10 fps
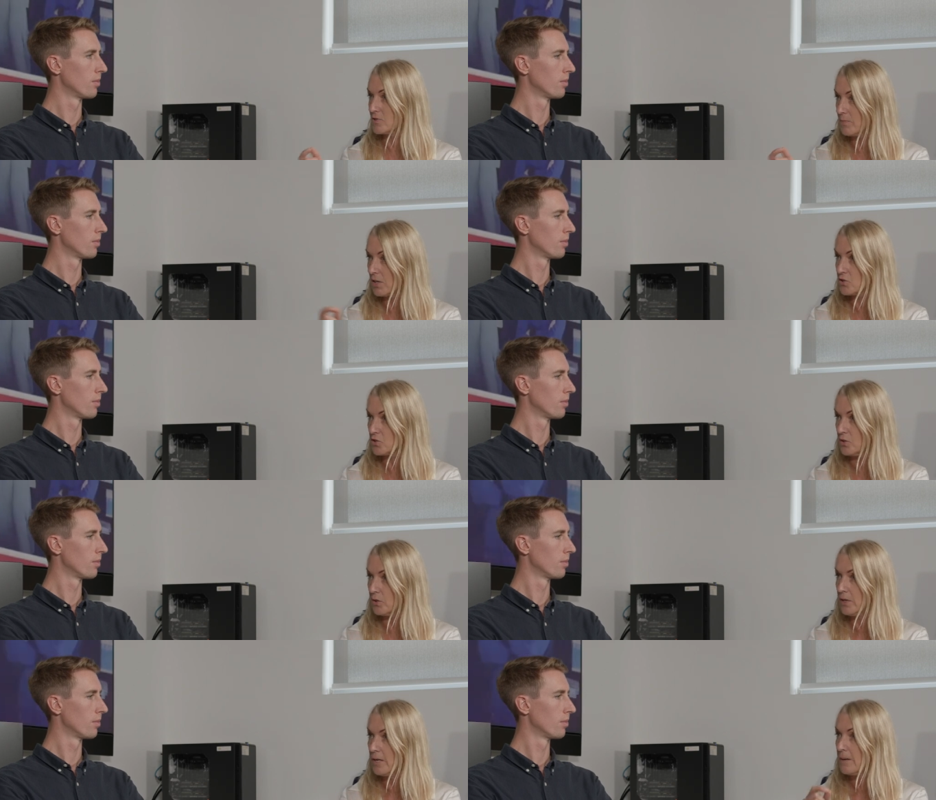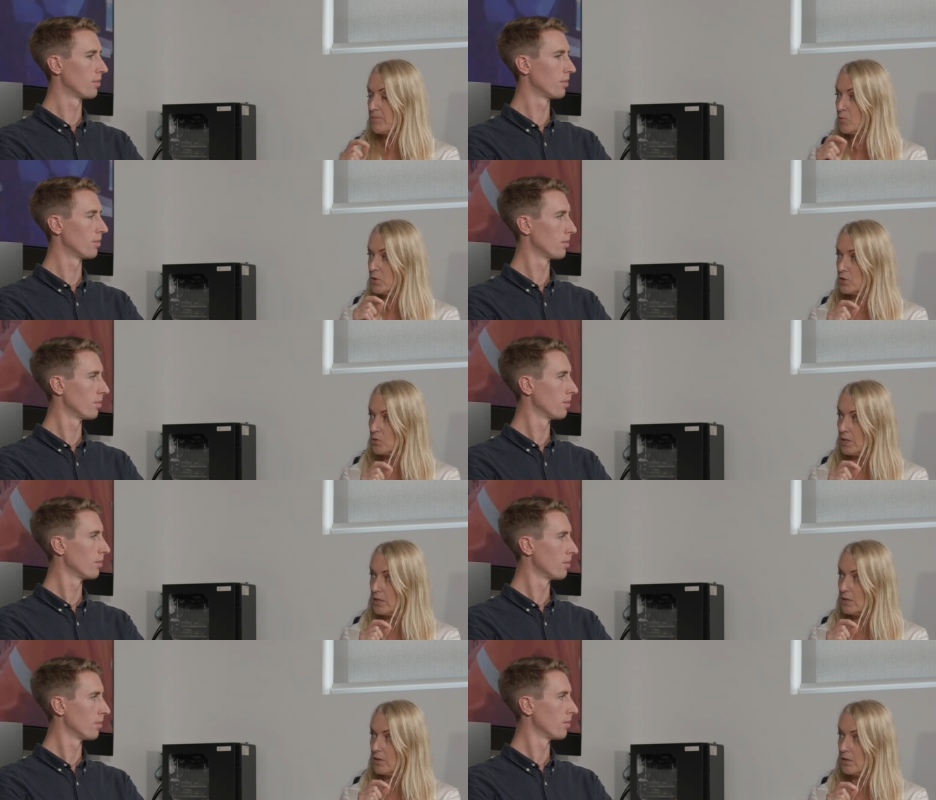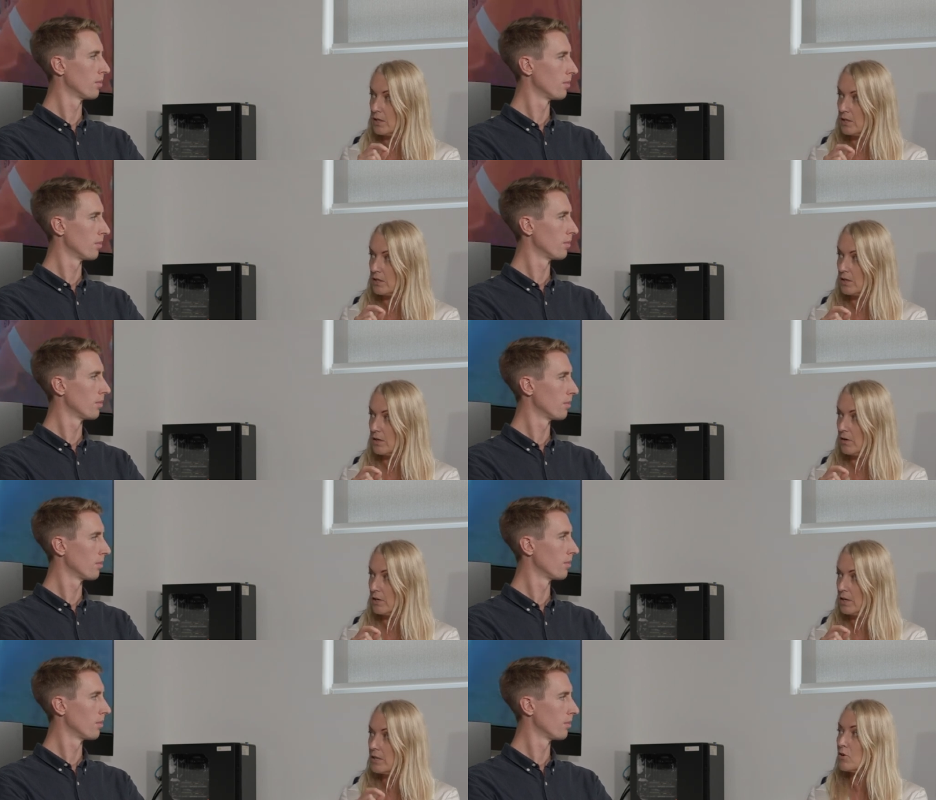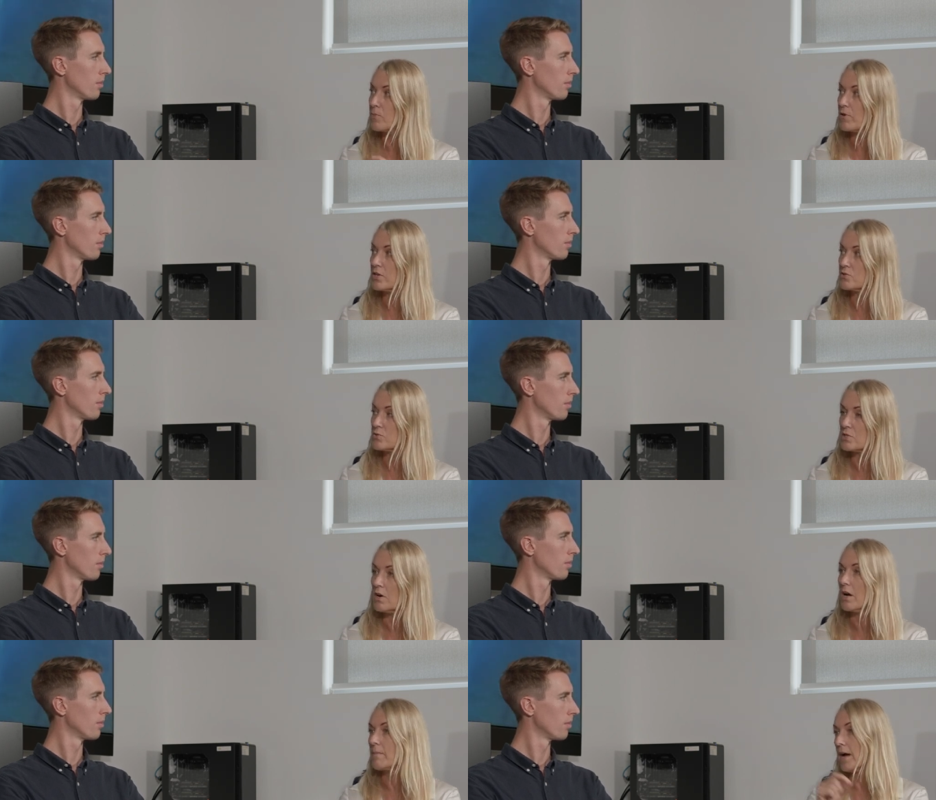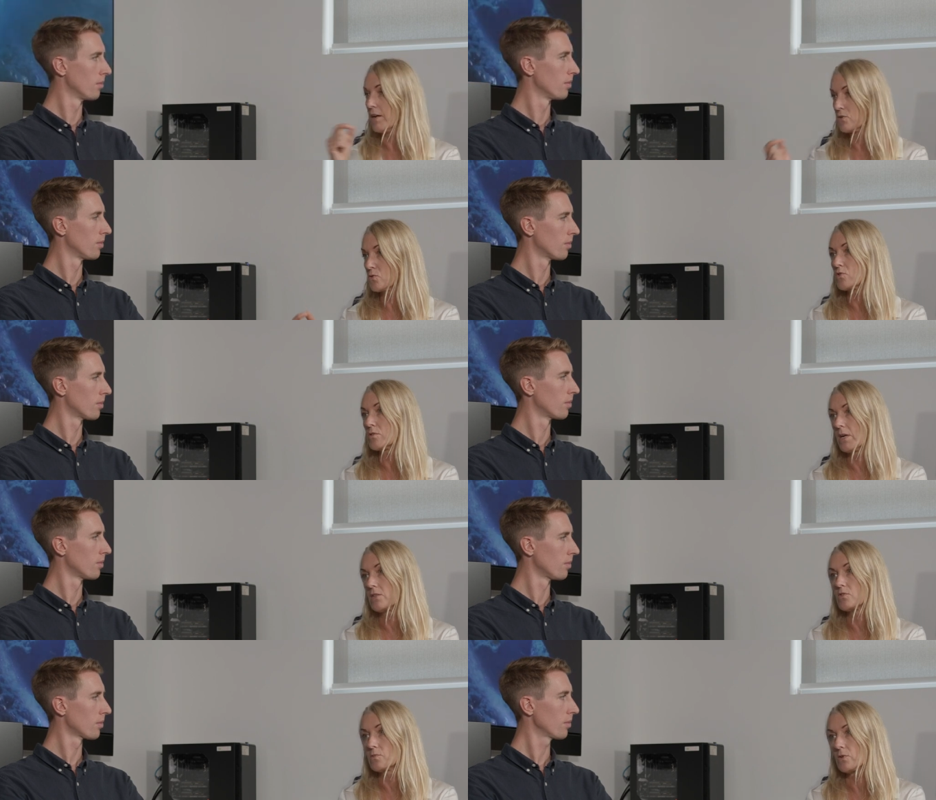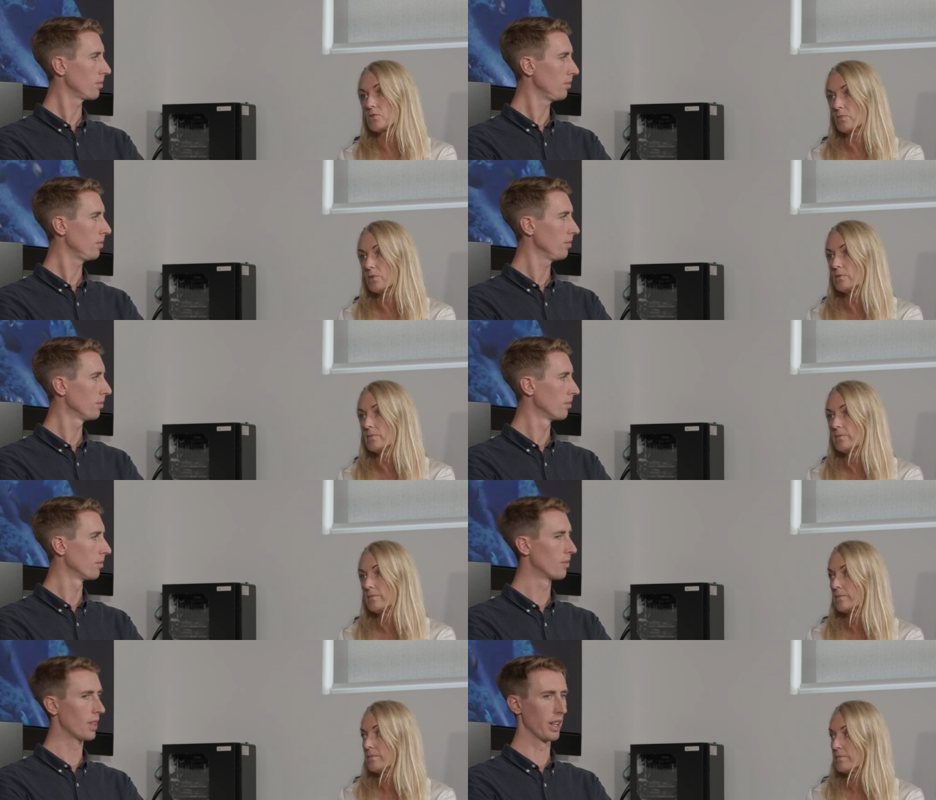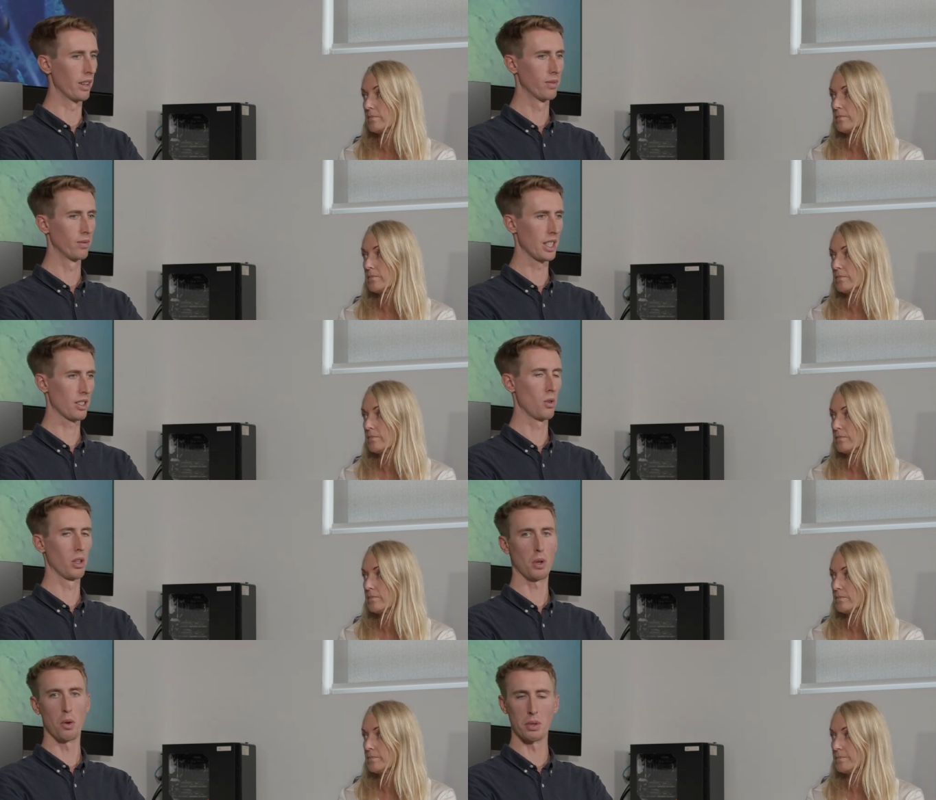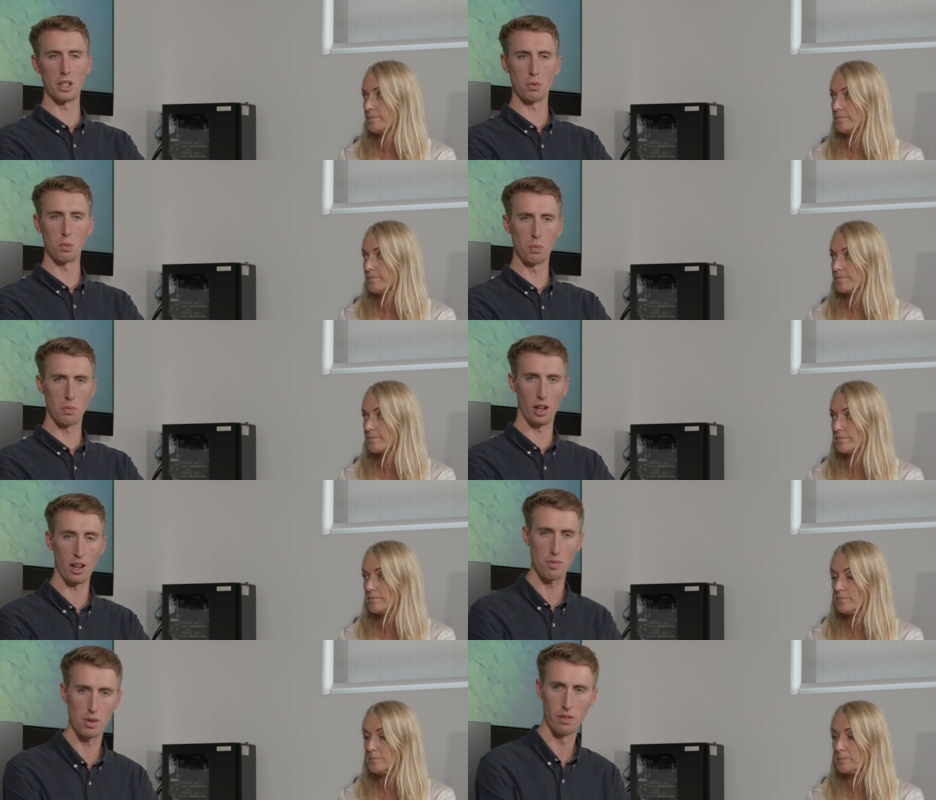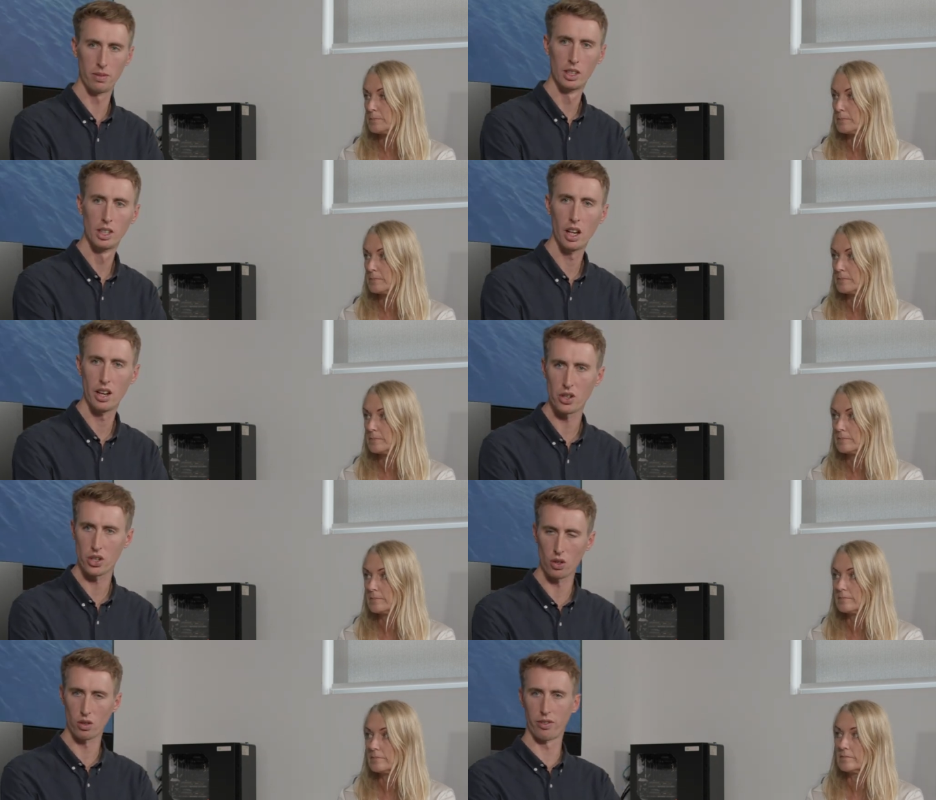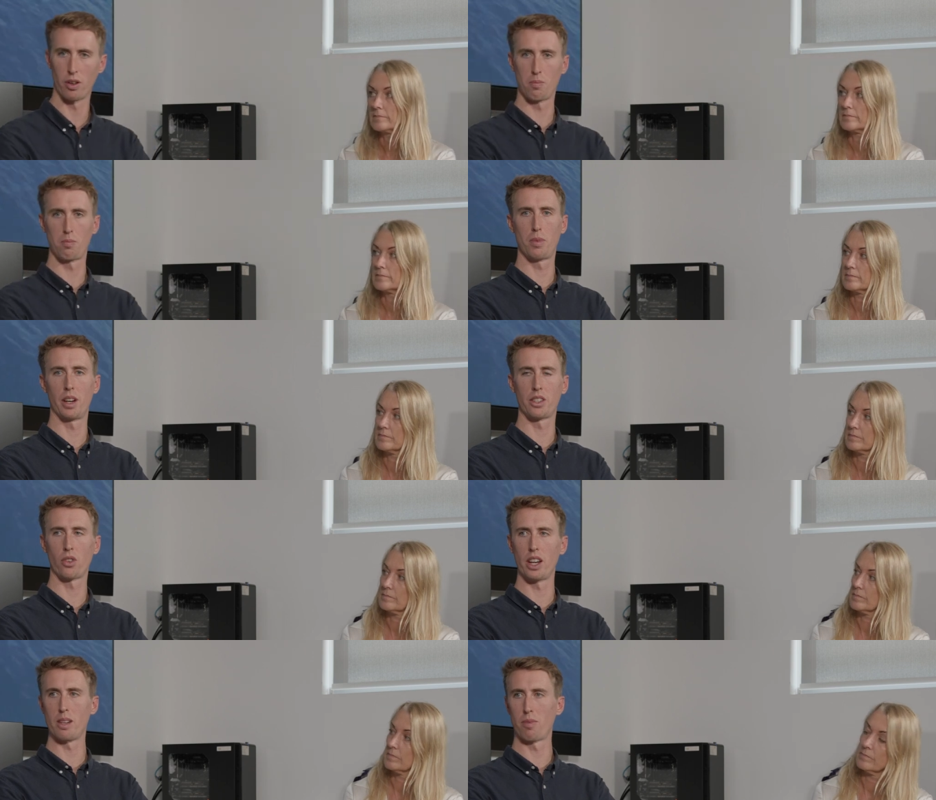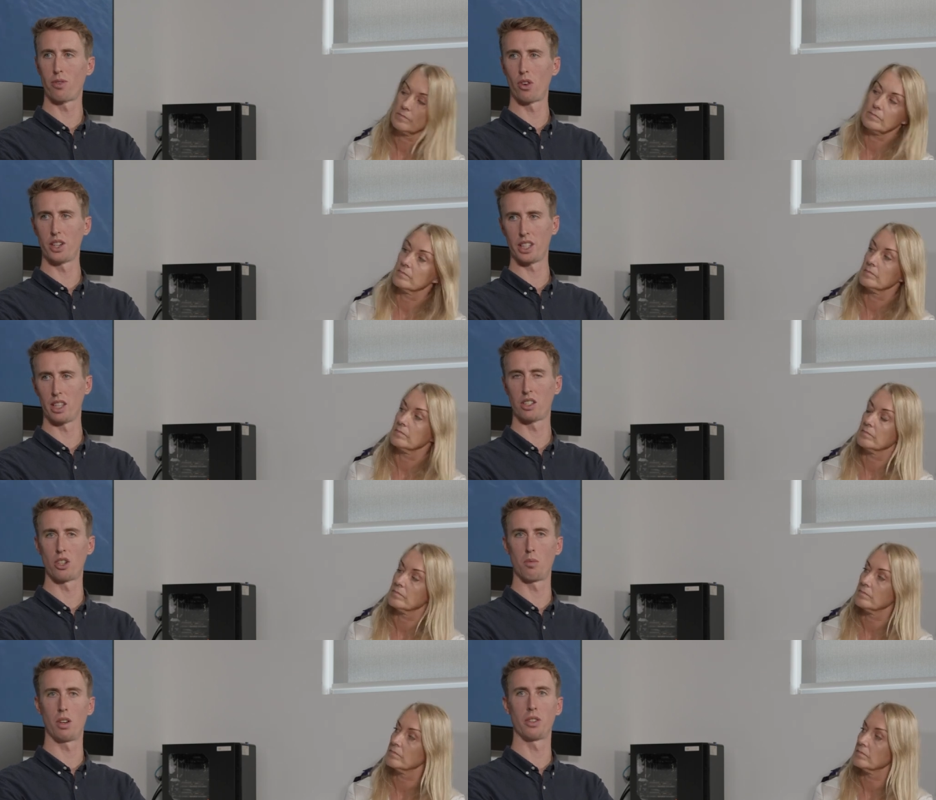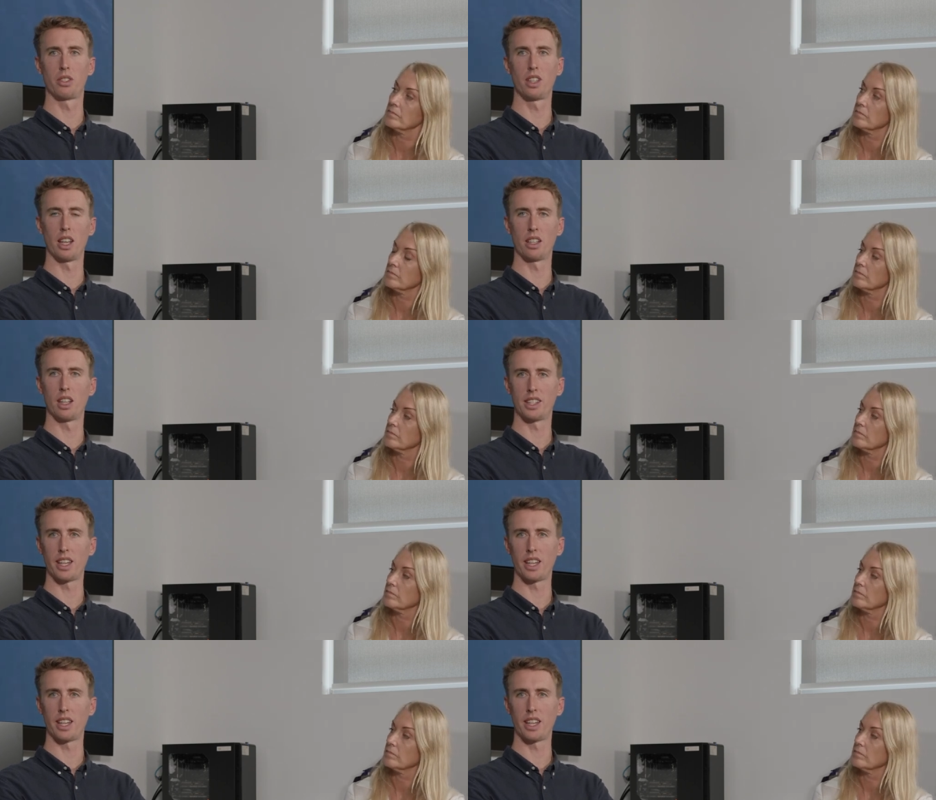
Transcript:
Speaker 1: to make sure we do it in, in uh, hidden operational time and as automated as possible.
Speaker 2: Yeah, it's cool as well because like, I'm a, an oceanographer by trade. Before I did this job, I was in a, a